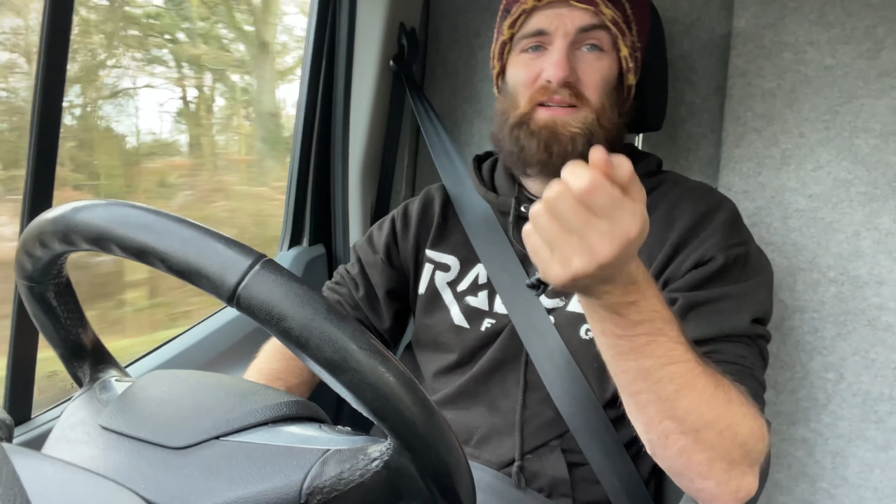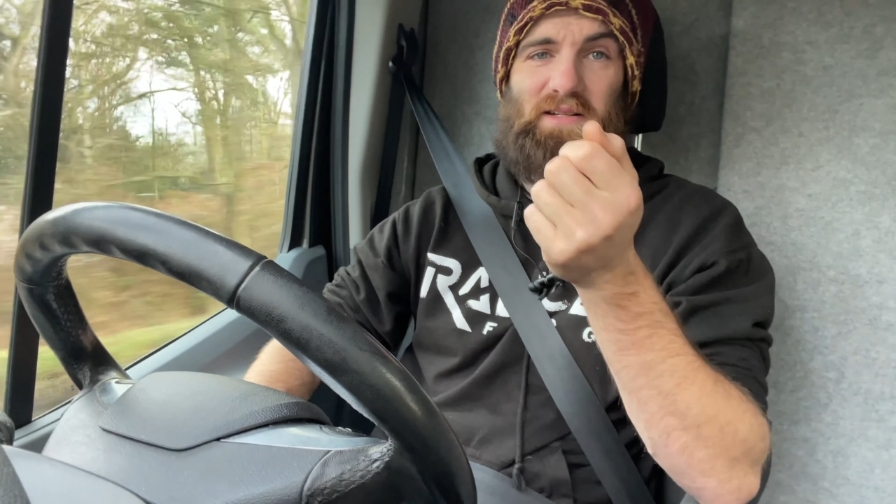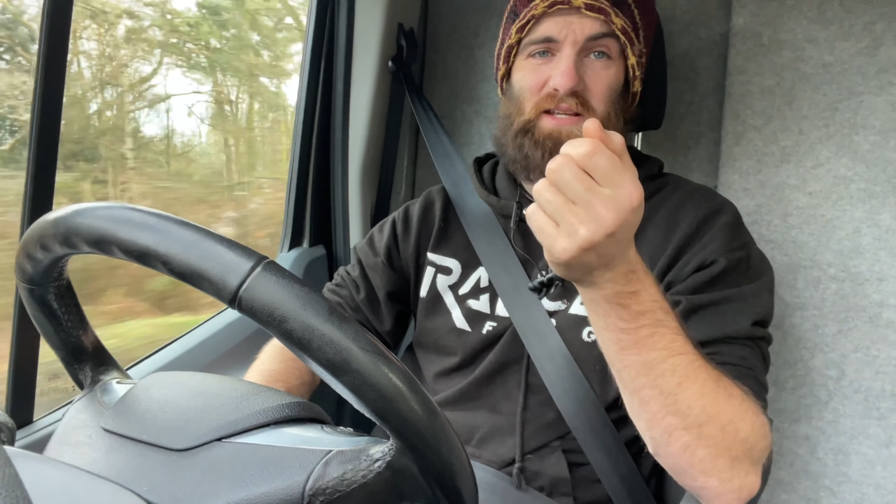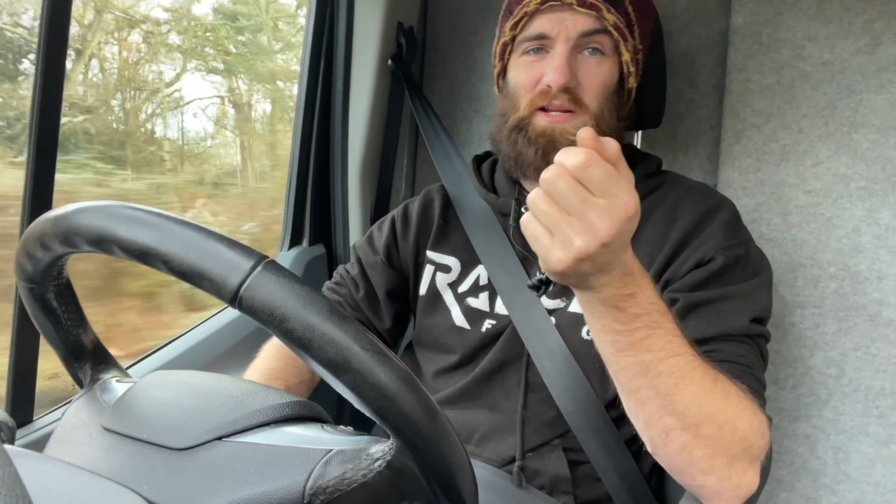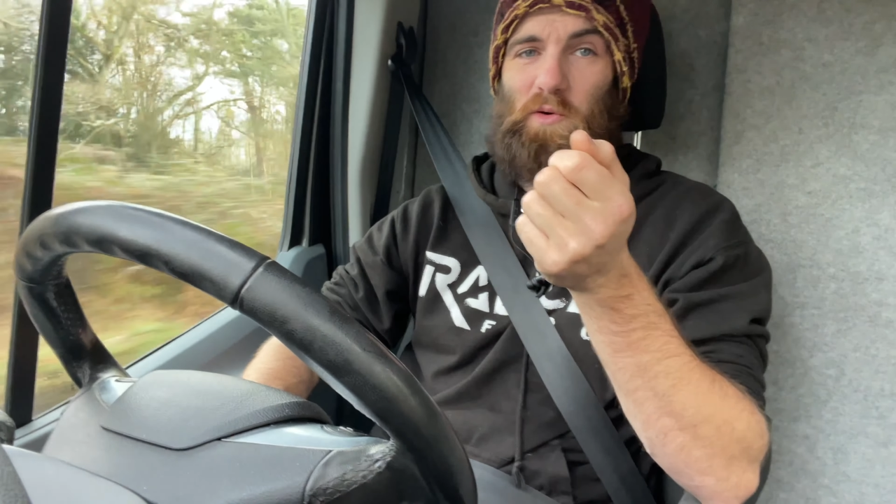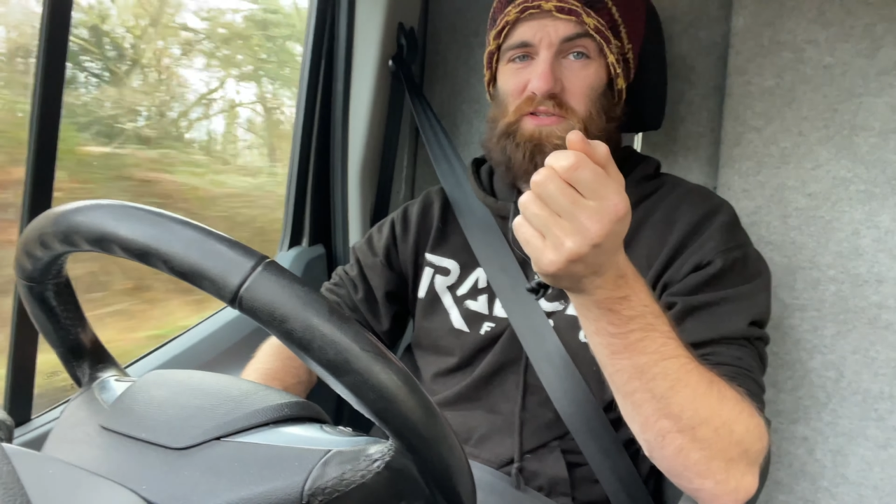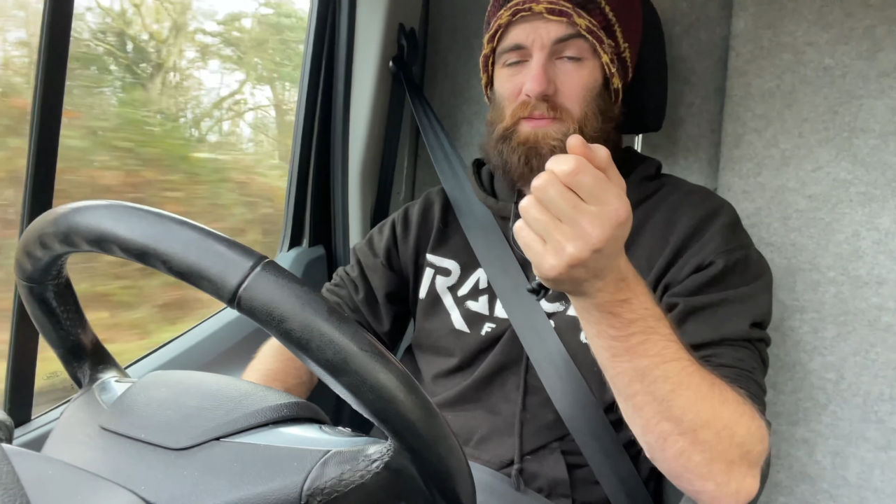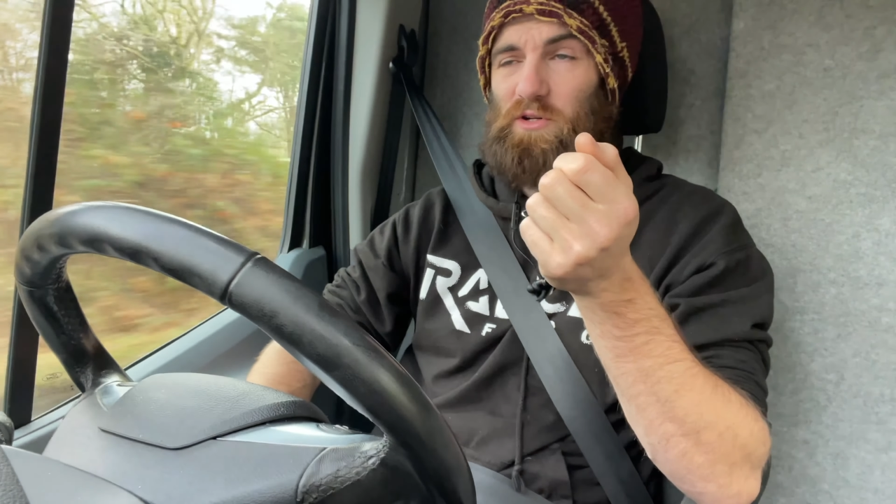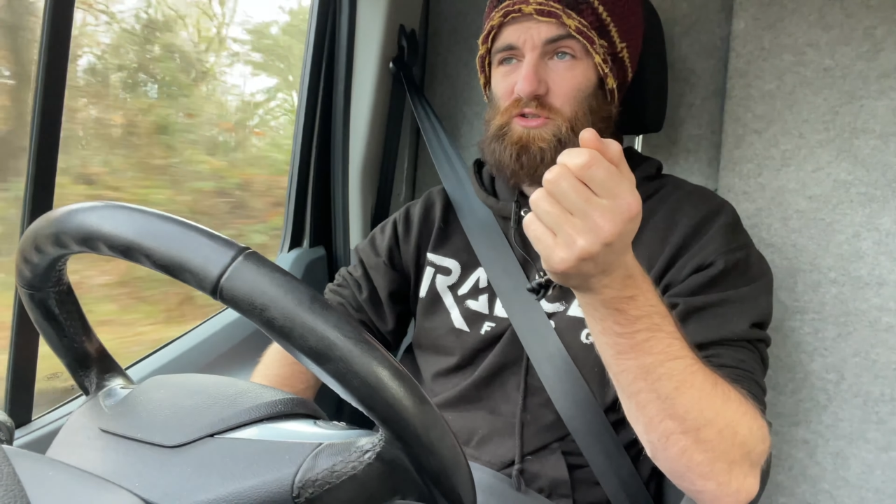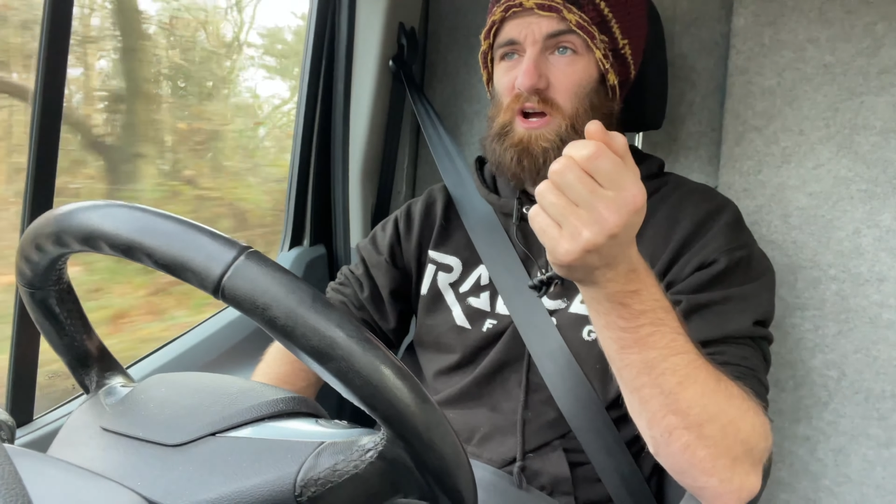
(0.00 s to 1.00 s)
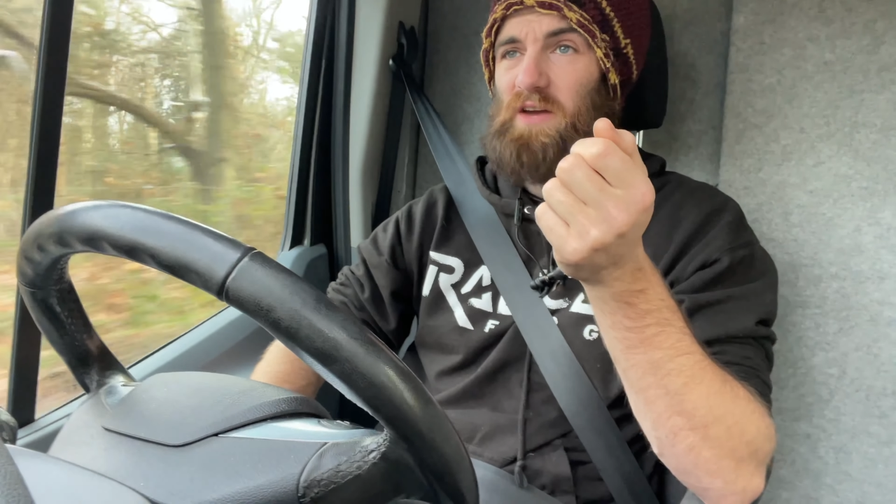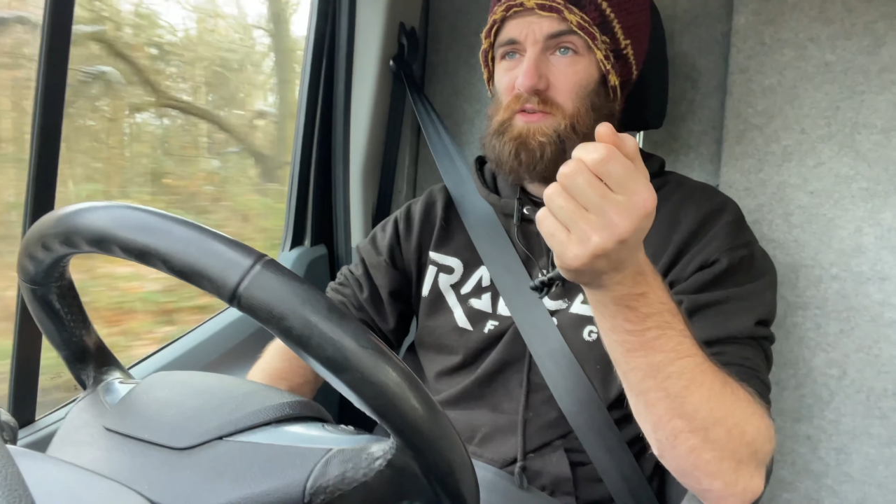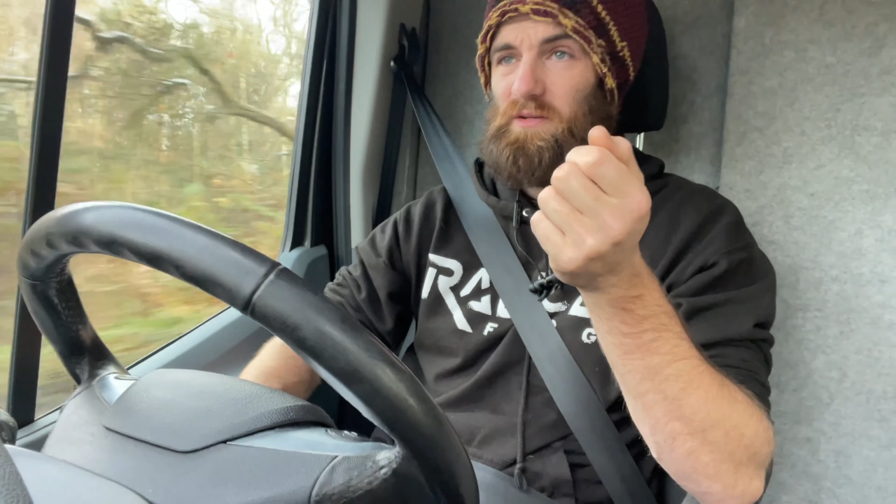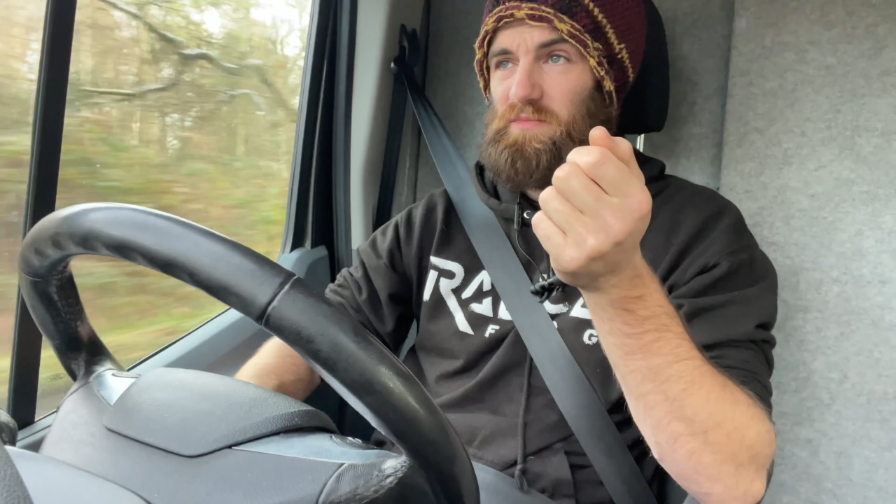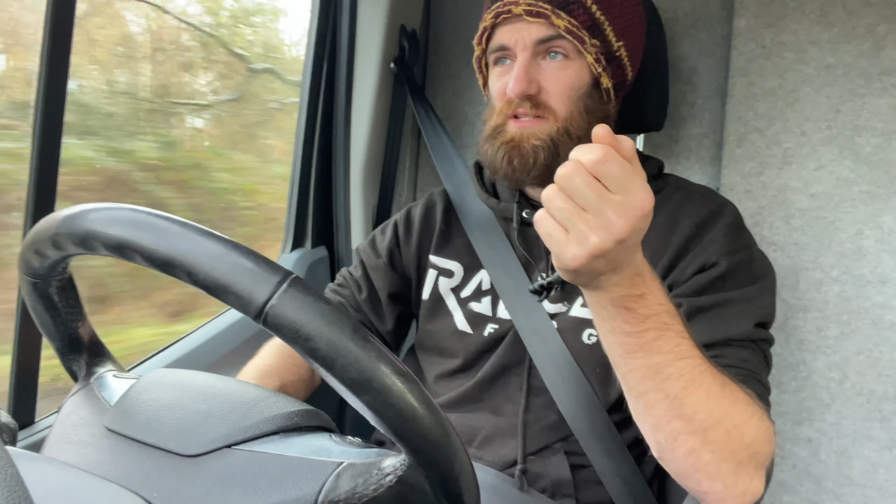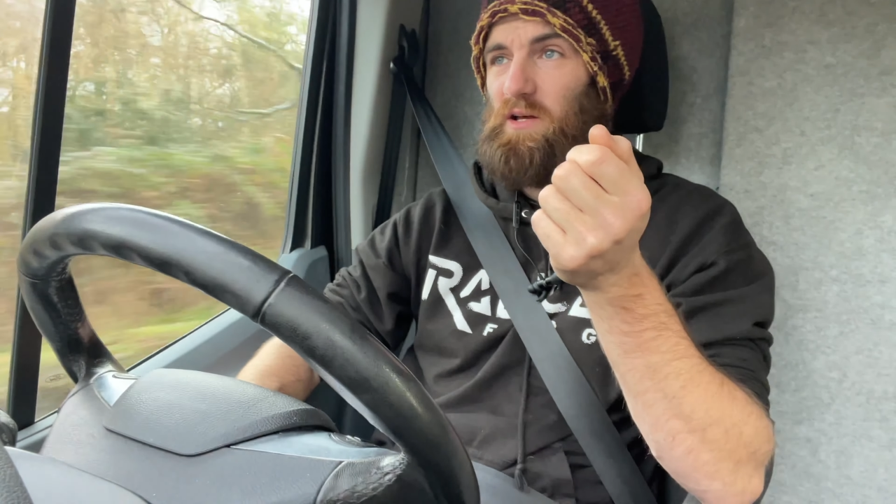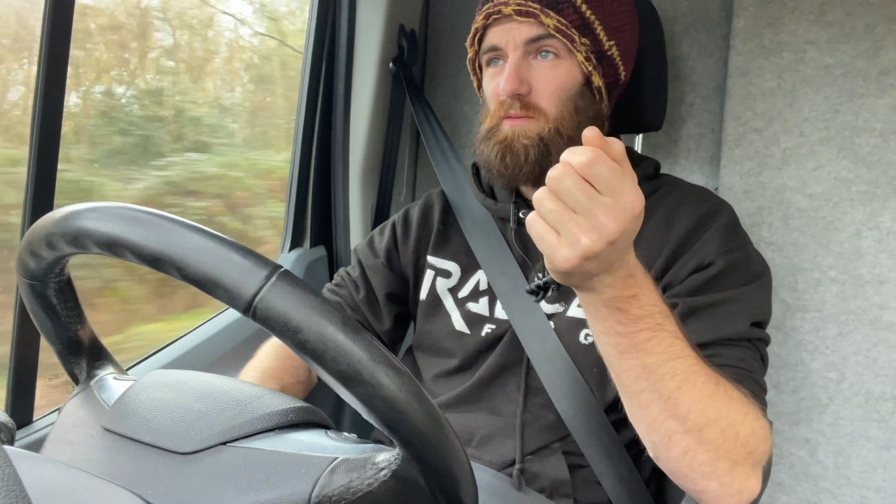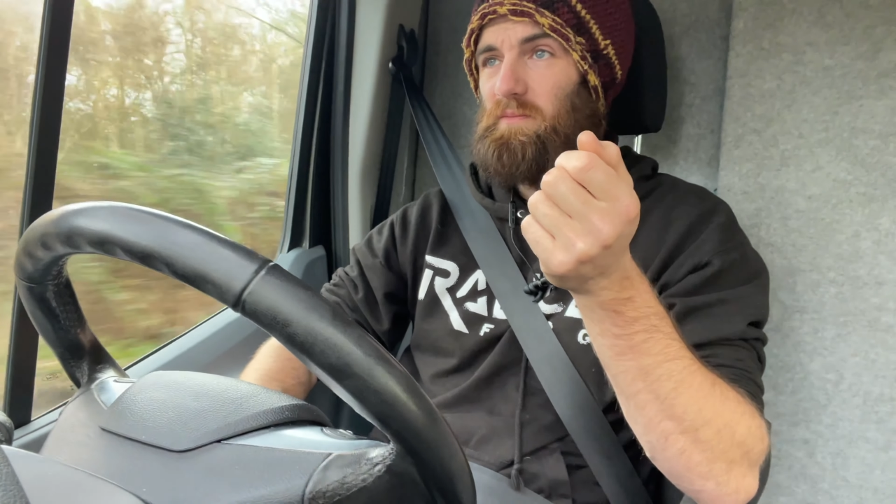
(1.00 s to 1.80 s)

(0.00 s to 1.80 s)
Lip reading: I was able to drive on them still,